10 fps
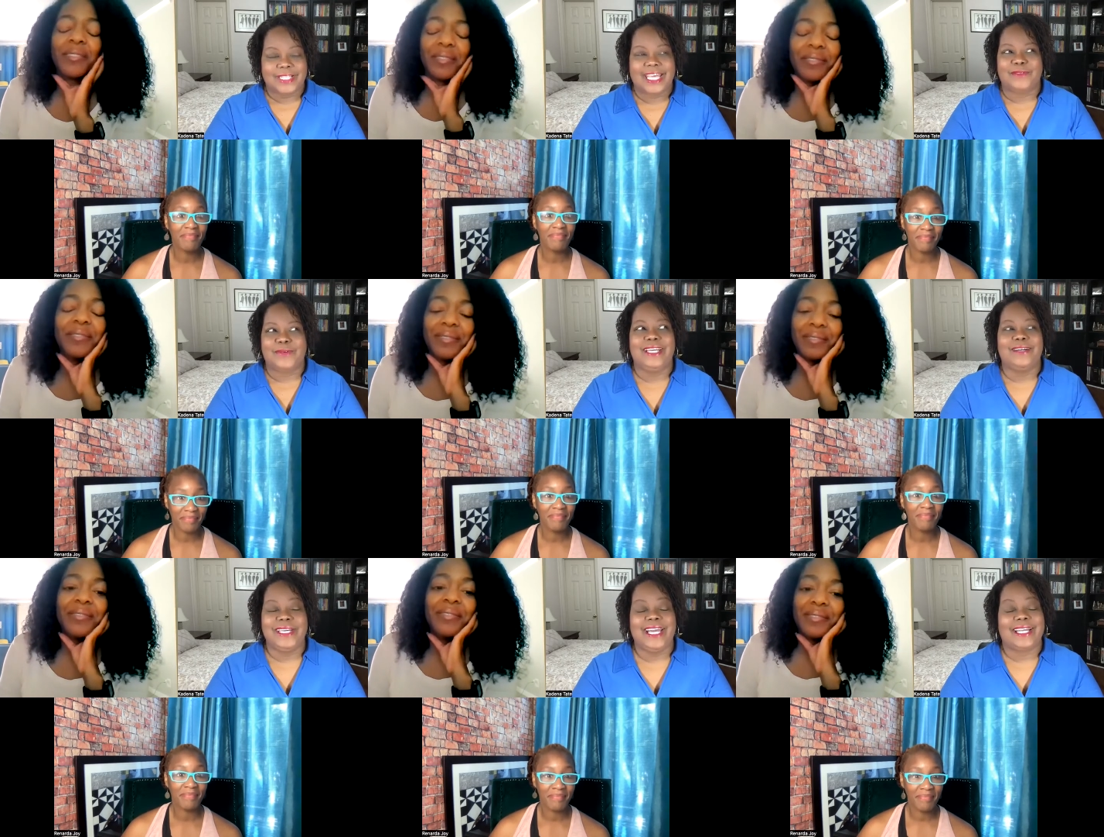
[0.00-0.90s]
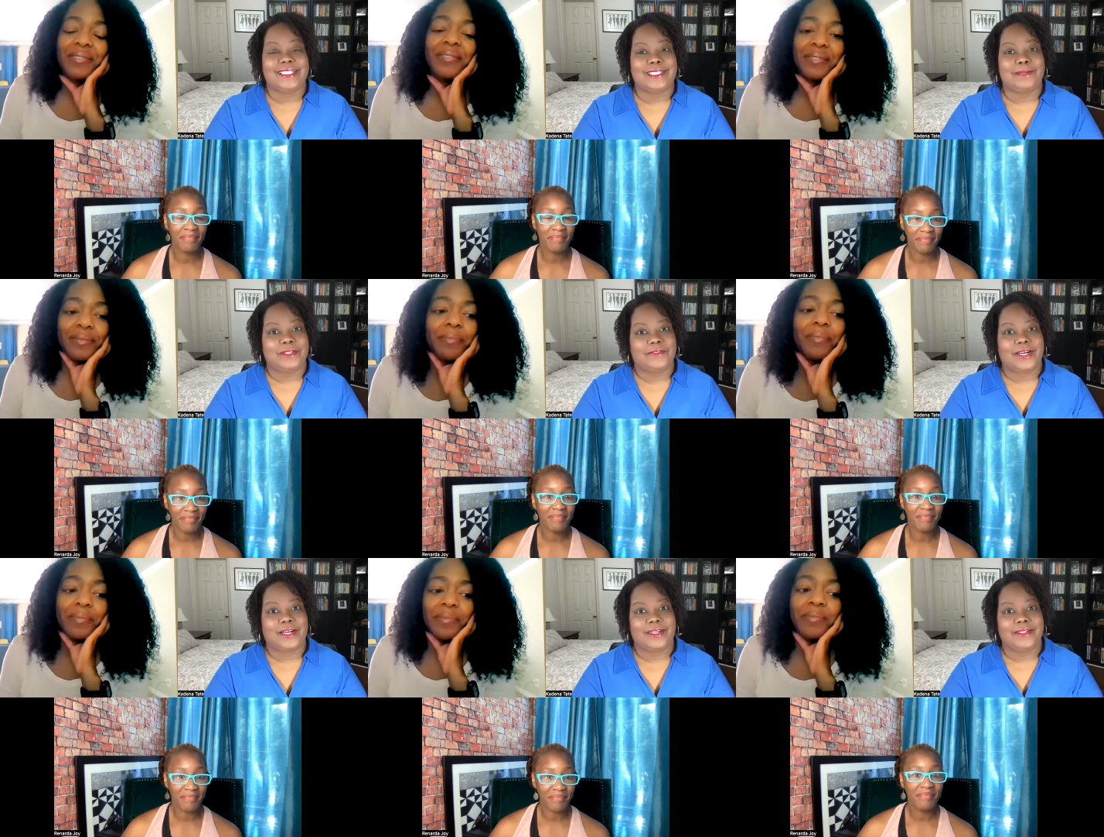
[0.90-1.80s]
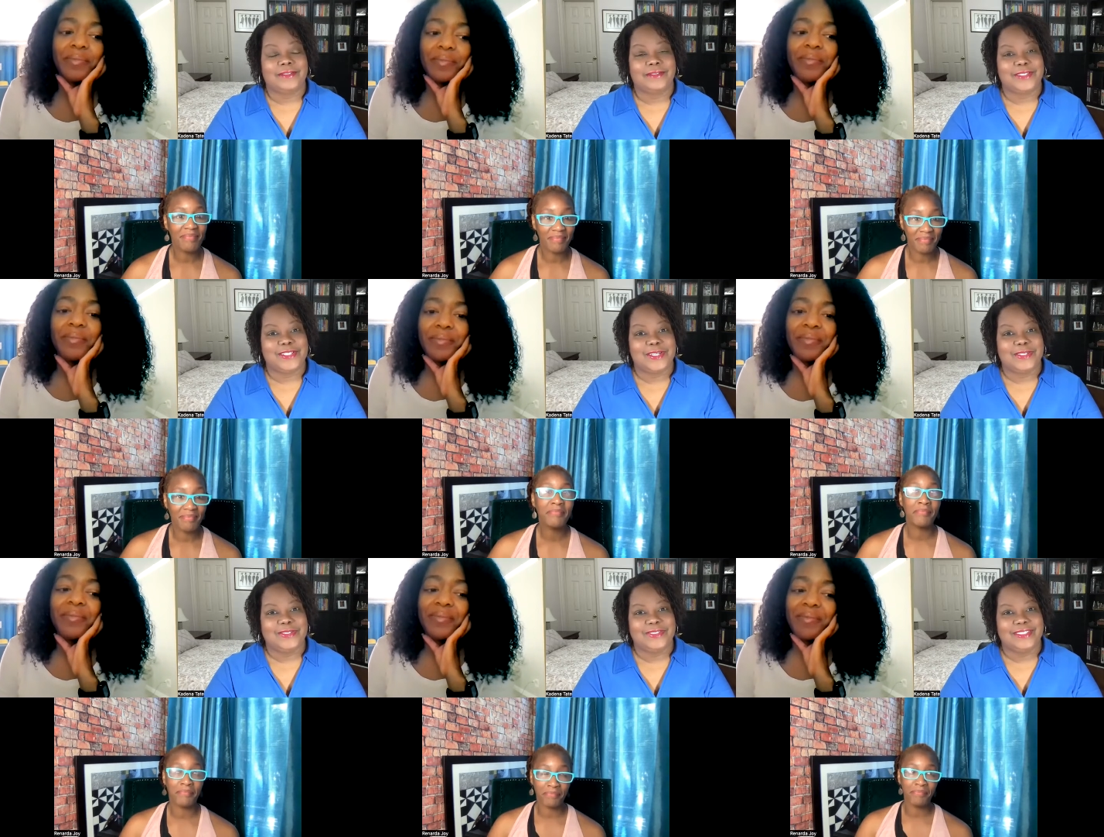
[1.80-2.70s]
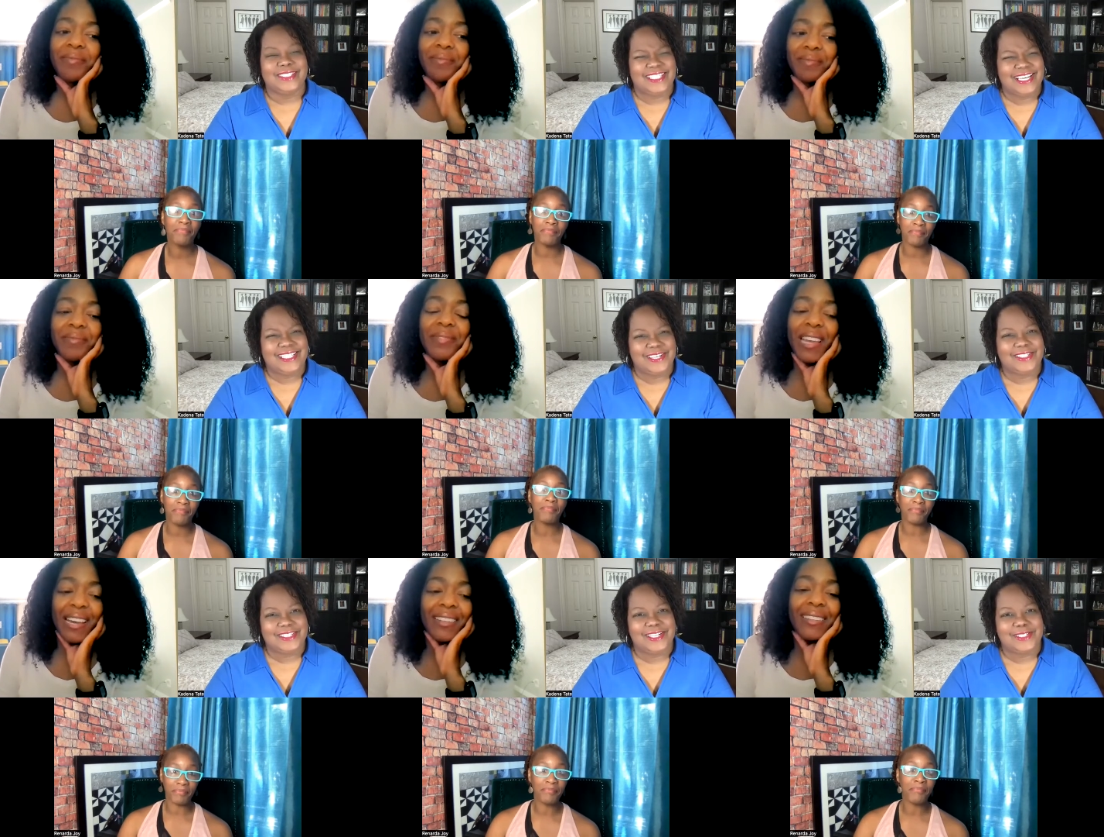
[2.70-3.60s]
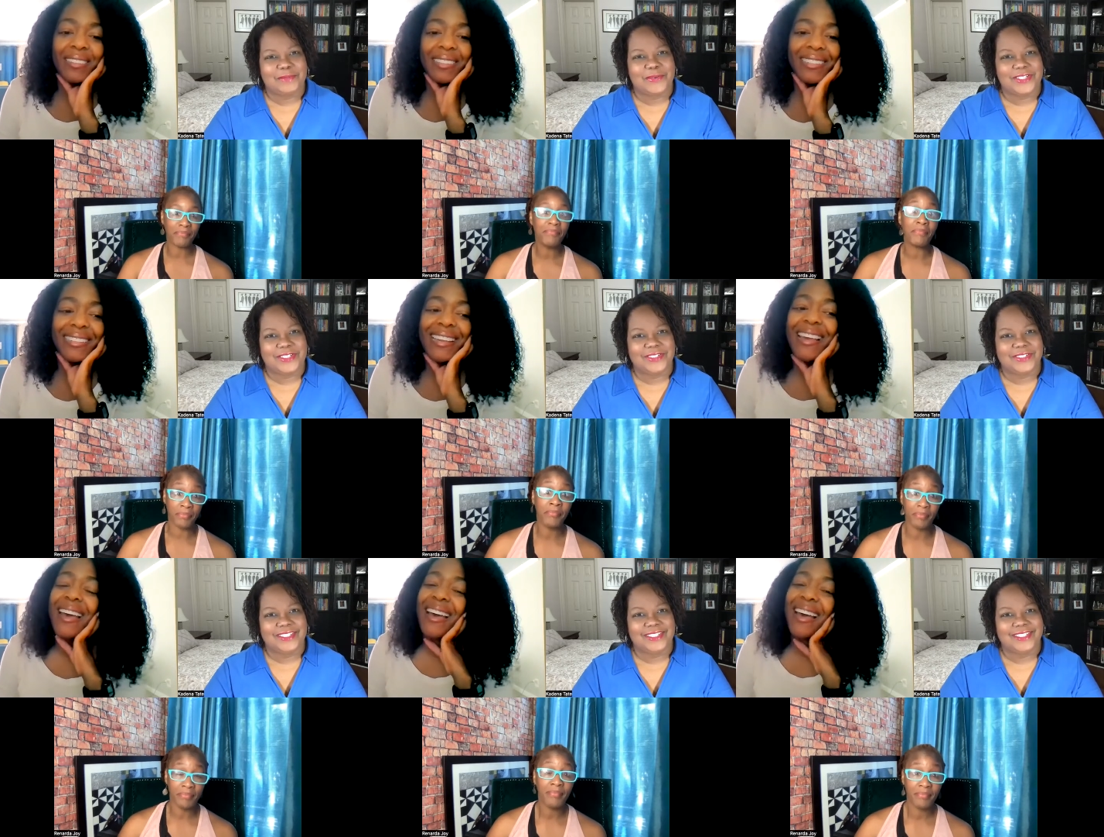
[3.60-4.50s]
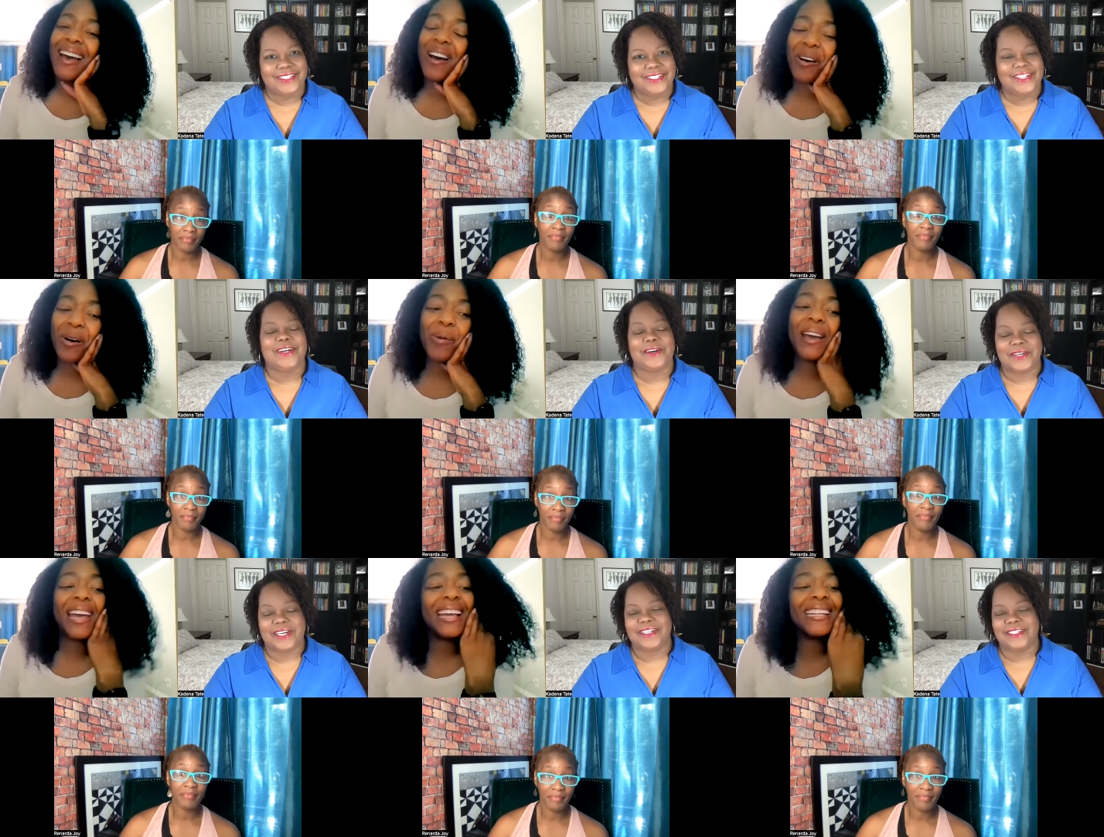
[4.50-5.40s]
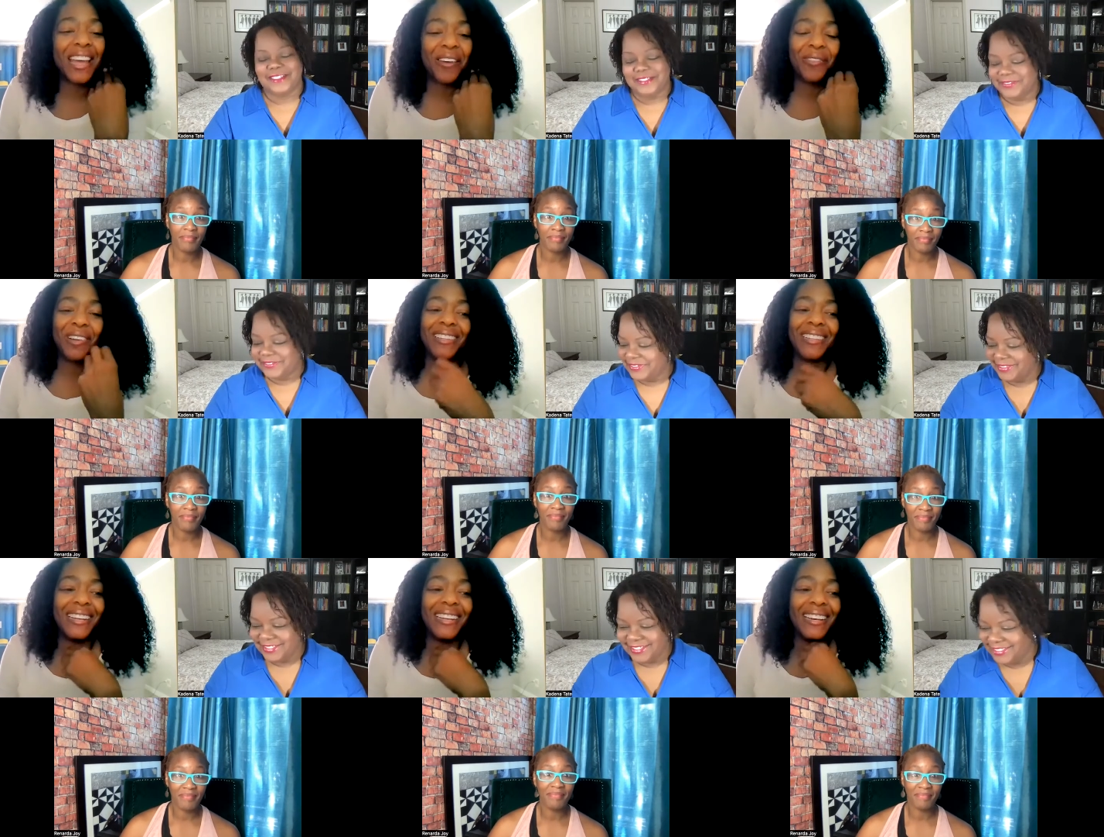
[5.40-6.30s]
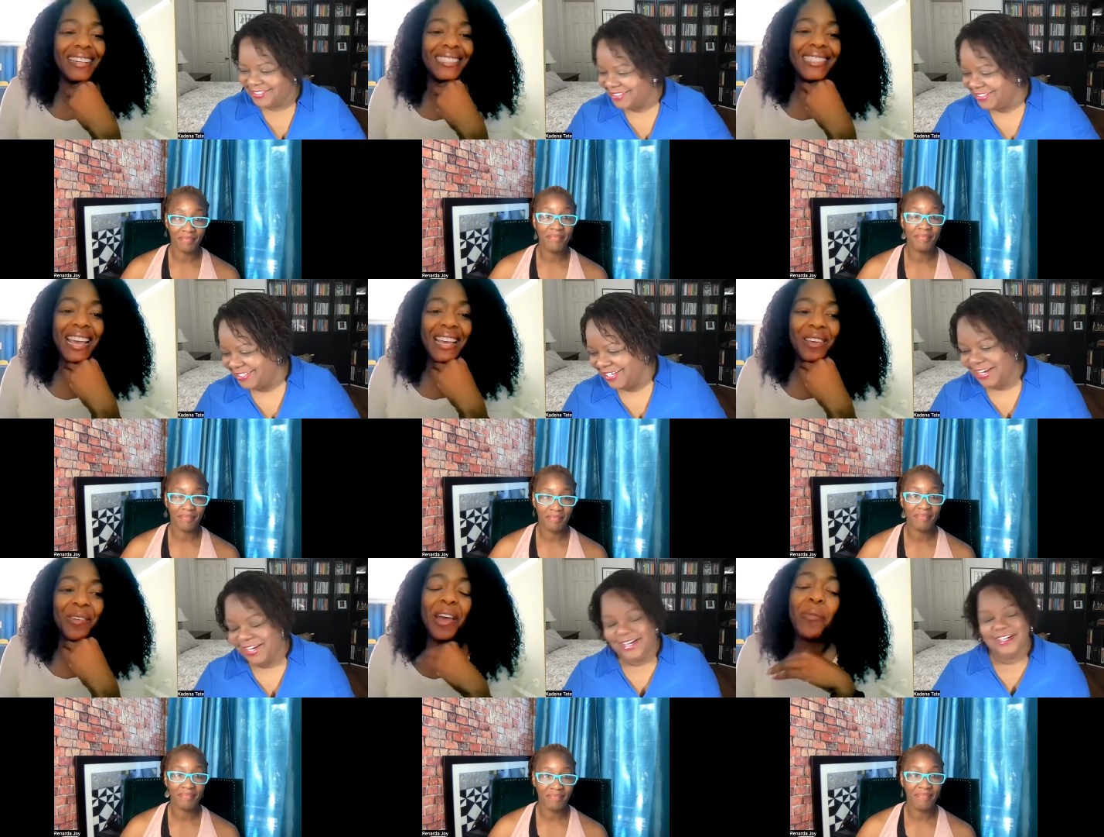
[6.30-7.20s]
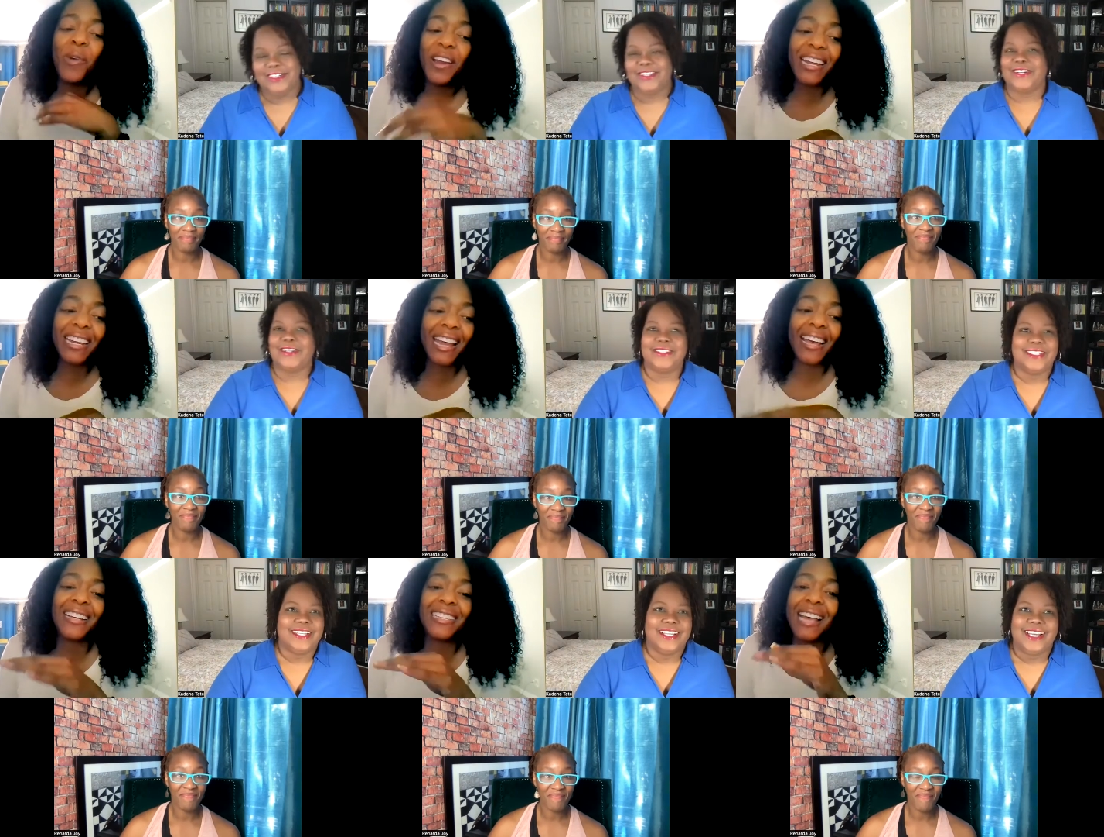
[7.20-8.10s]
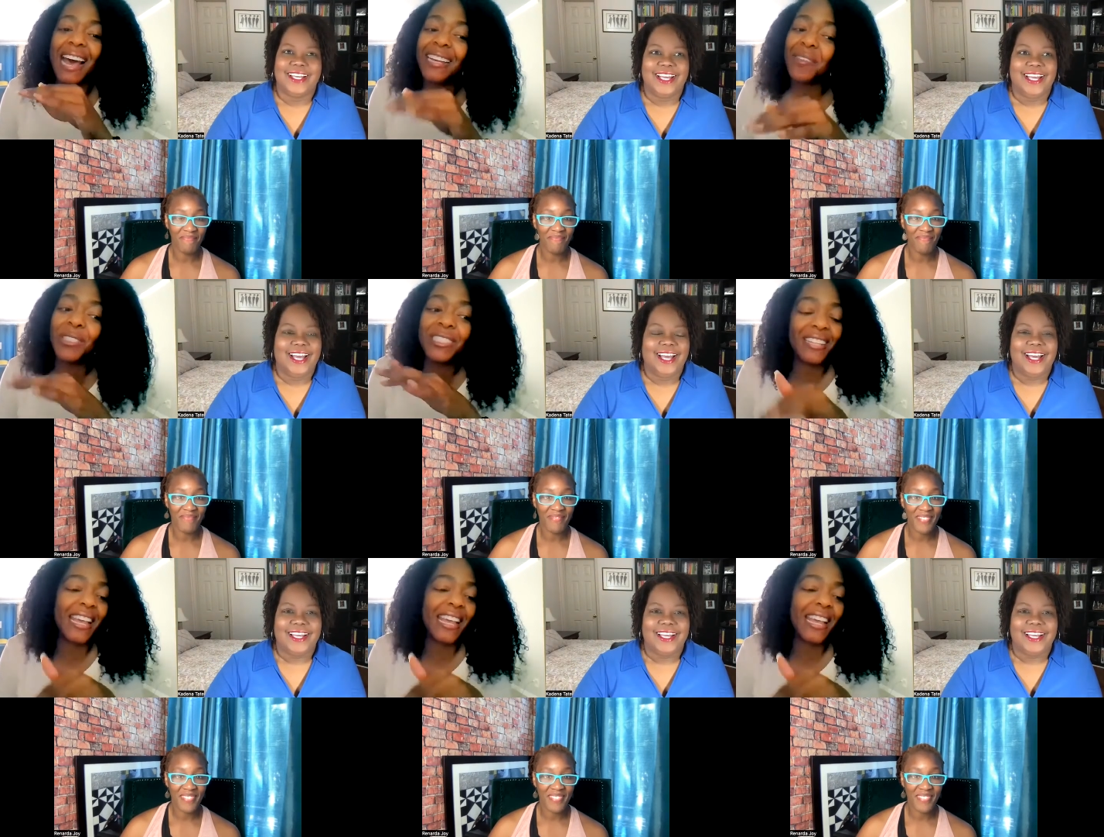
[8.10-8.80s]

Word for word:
Speaker 1: Like we we gotta simplify. you know? Does that does that
Speaker 2: support you? Oh, it, definitely does. Thank you. And where sure. can I? Because I didn't wasn't